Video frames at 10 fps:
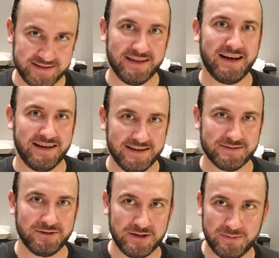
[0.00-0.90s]
Yeah, it is
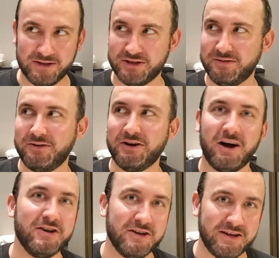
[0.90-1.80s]
very pungent, very
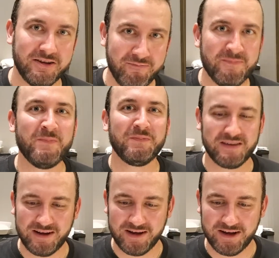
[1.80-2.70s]
oniony,
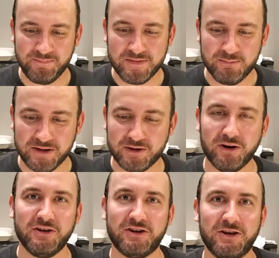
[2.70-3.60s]
uh, bit
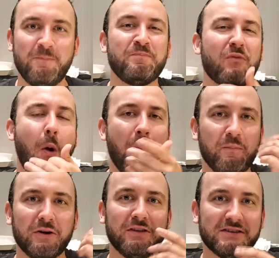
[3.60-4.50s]
garlicky.
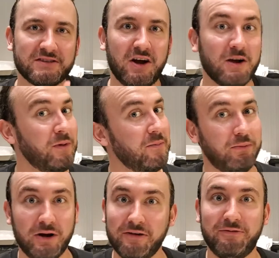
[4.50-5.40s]
Bit of the sock, my
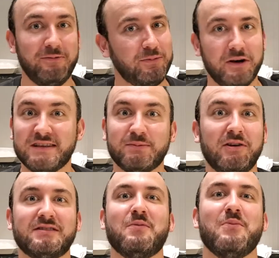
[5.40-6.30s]
breath probably
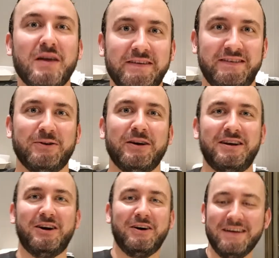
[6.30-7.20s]
smells amazing right now.